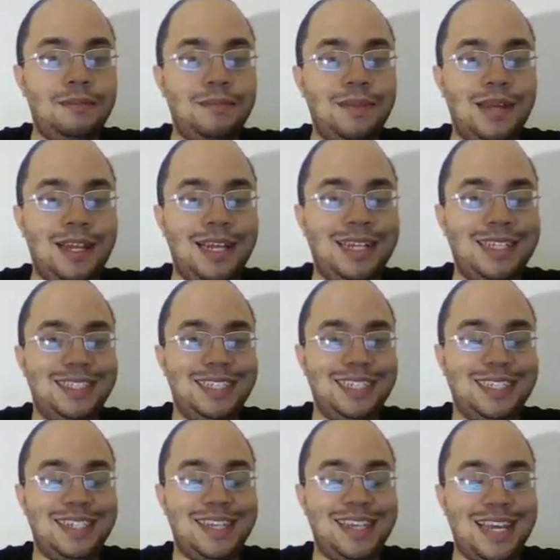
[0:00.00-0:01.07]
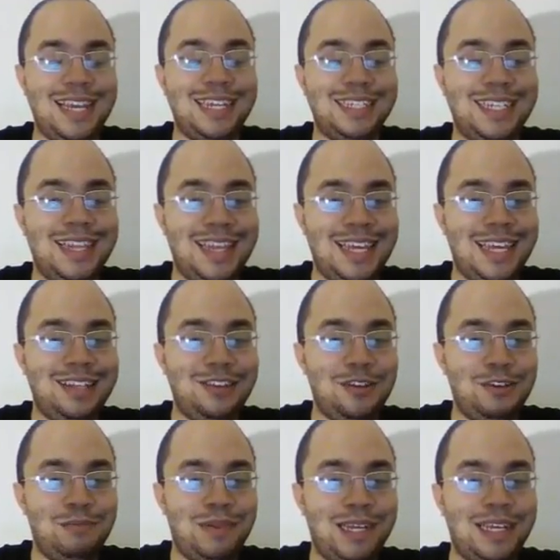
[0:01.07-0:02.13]
like to it's a thing. It's a thing you
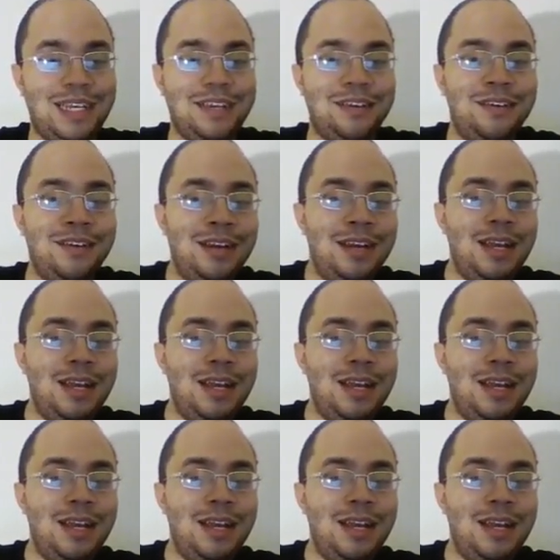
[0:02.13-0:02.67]
can play here.